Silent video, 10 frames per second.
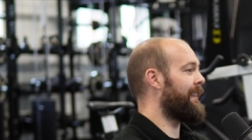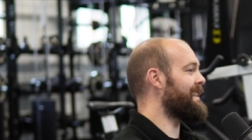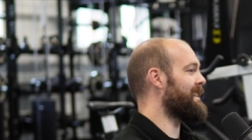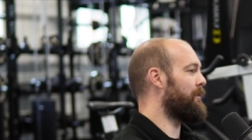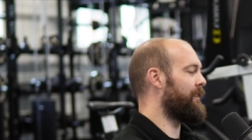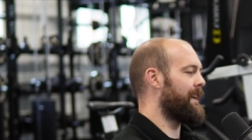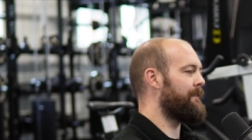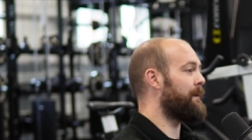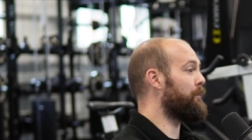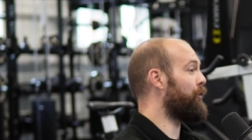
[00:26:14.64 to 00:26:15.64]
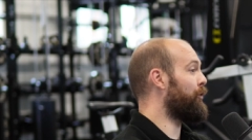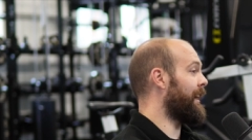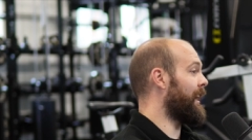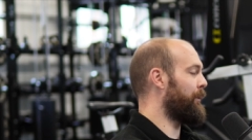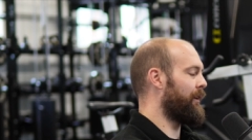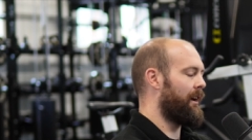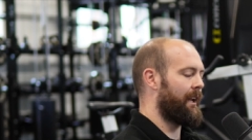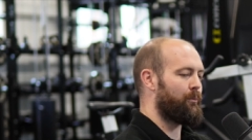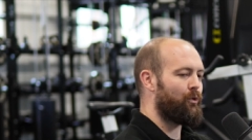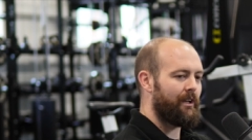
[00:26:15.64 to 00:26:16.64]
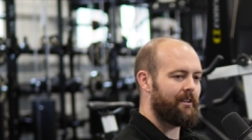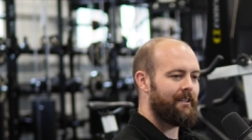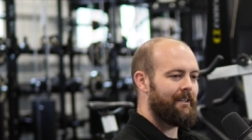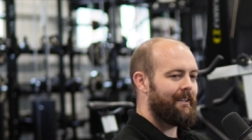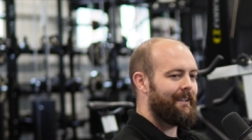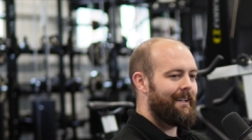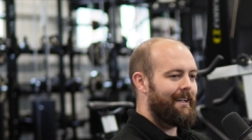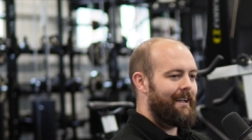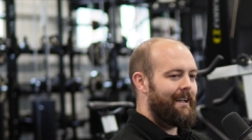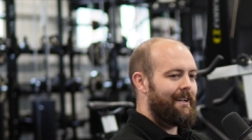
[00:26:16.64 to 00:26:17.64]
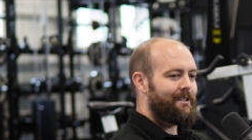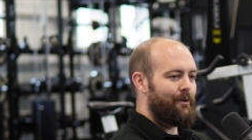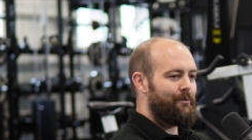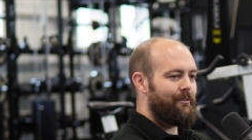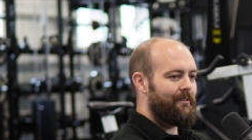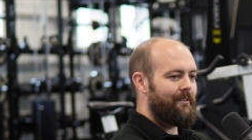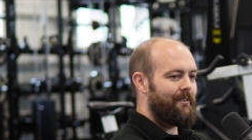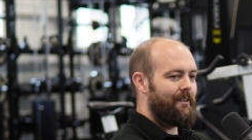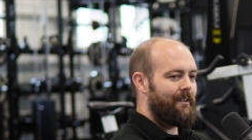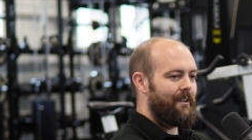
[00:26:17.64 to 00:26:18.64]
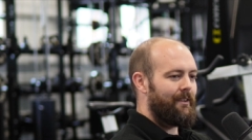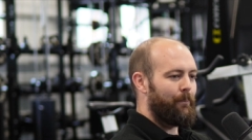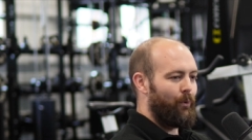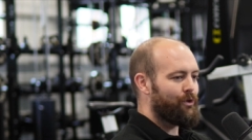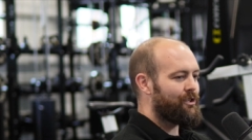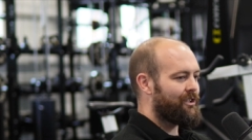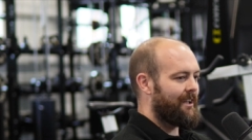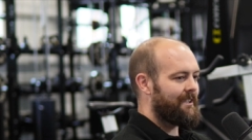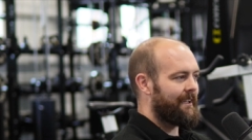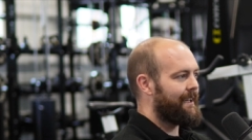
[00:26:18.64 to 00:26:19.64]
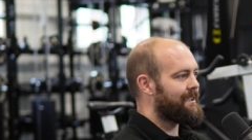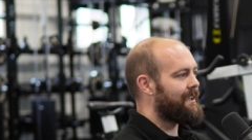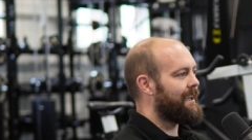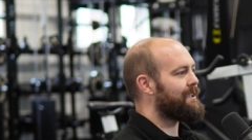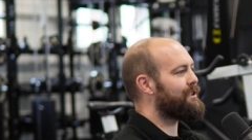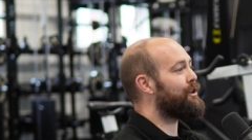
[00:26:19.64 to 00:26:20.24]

at that time of an evening before getting up early in the morning. So the portion size thing is